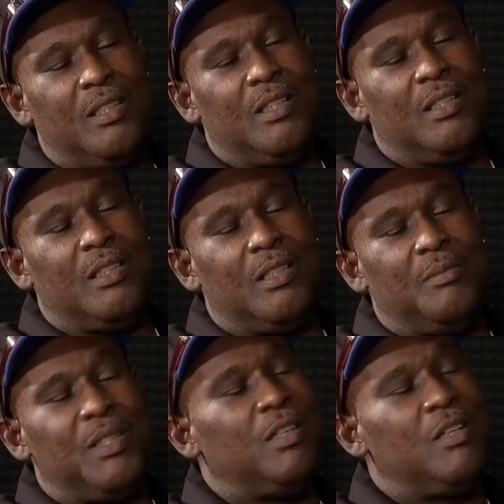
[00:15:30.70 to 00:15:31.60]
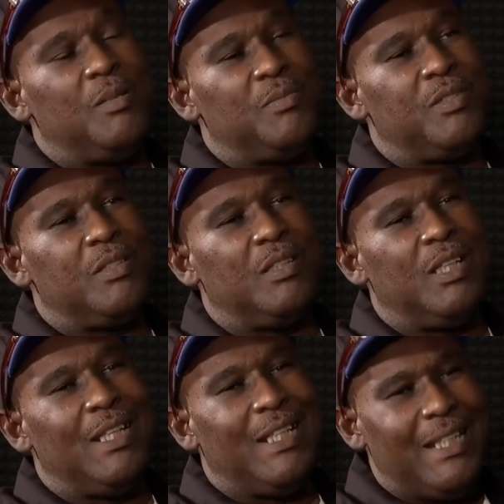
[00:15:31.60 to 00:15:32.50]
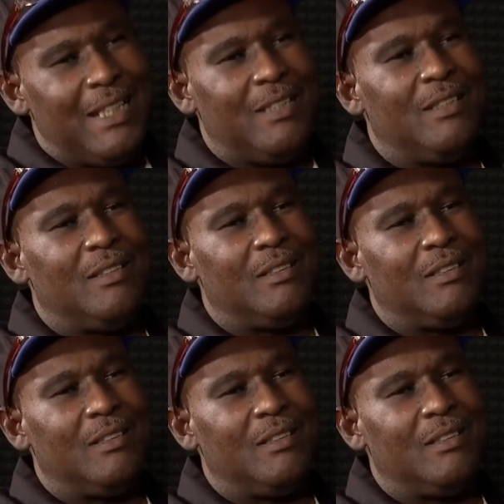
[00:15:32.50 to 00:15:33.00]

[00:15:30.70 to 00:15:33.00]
mm-hmm. but it comes late